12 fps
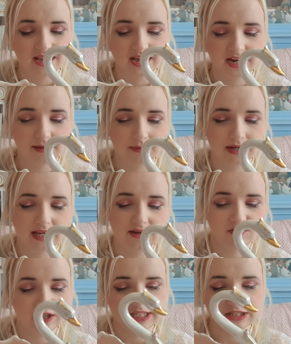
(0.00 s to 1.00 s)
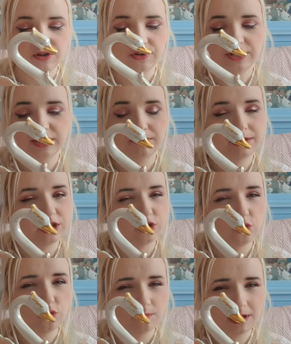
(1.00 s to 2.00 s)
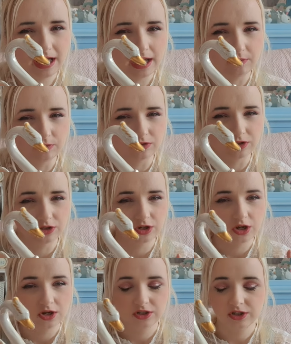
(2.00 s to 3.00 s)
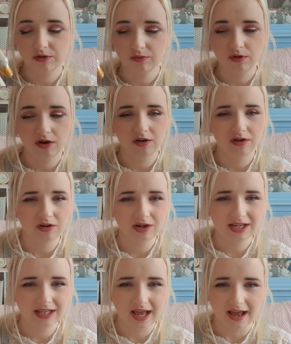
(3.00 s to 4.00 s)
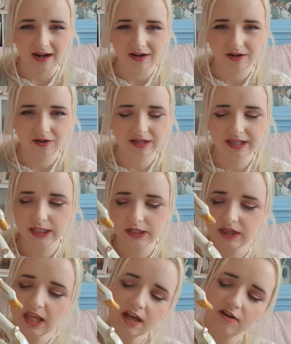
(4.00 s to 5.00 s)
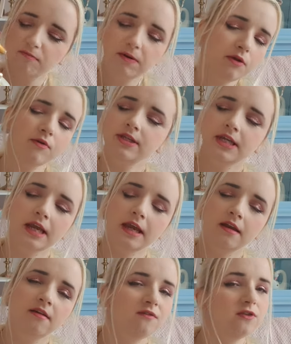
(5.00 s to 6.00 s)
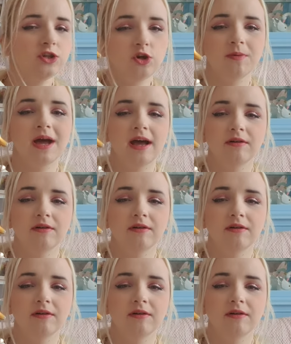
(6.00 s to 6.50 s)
And I believe this costs me £2. So look at that, look at this thing of beauty for £2.